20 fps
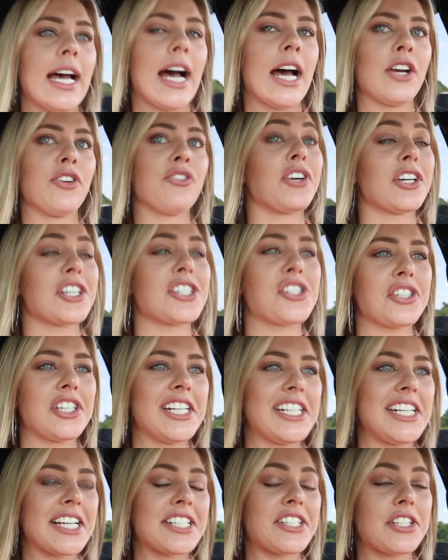
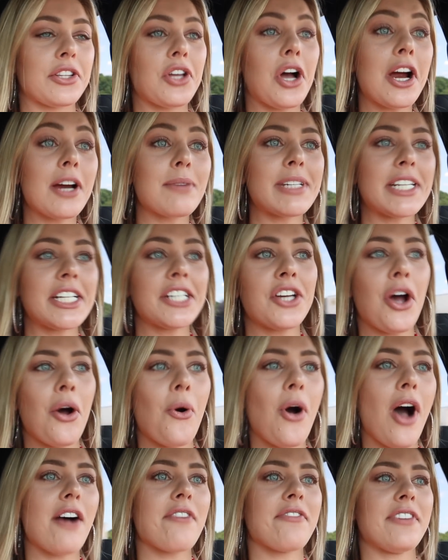unfortunately Nick's alarm didn't go
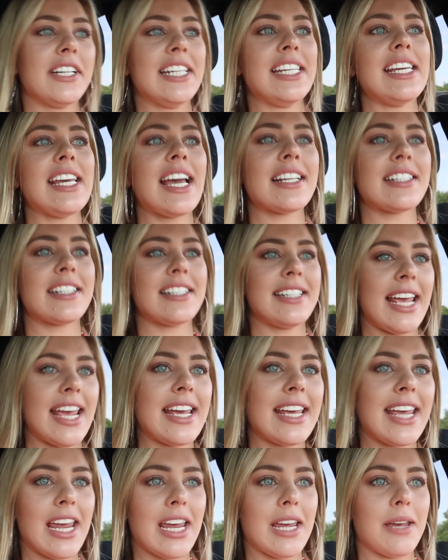off, and he has a
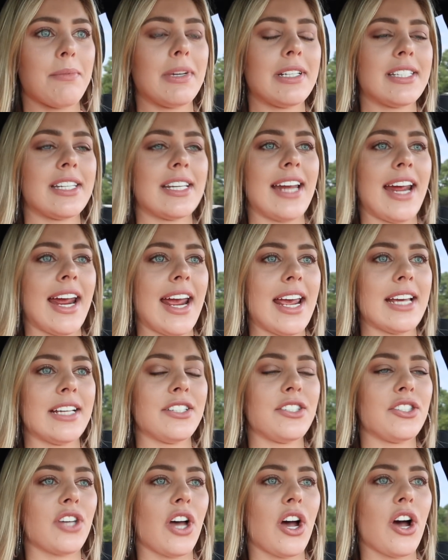day game
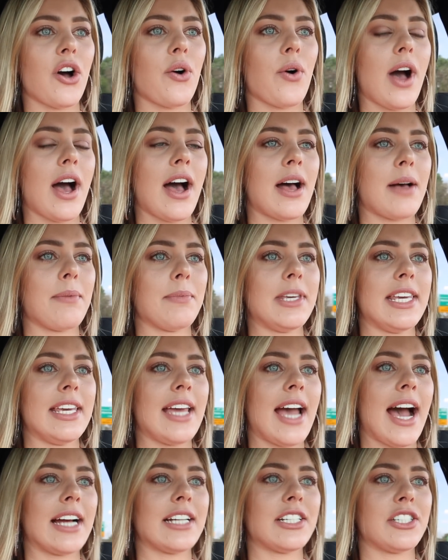today, so
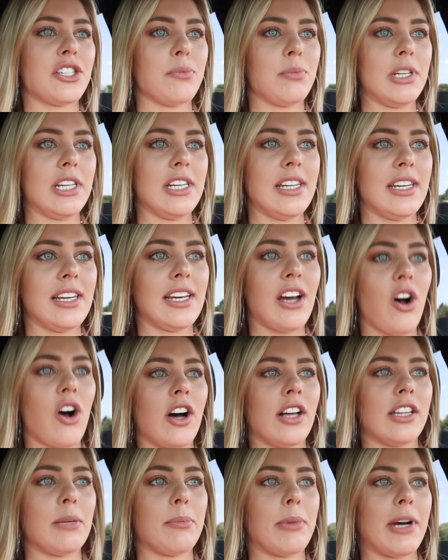he had to be
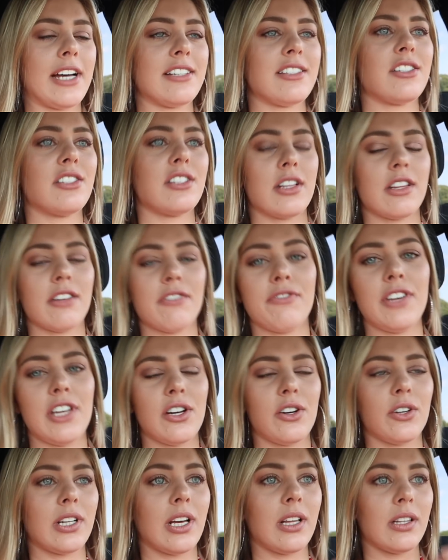on the bus to the
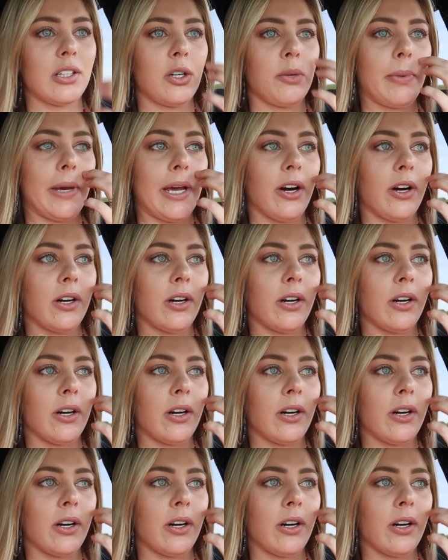field a little bit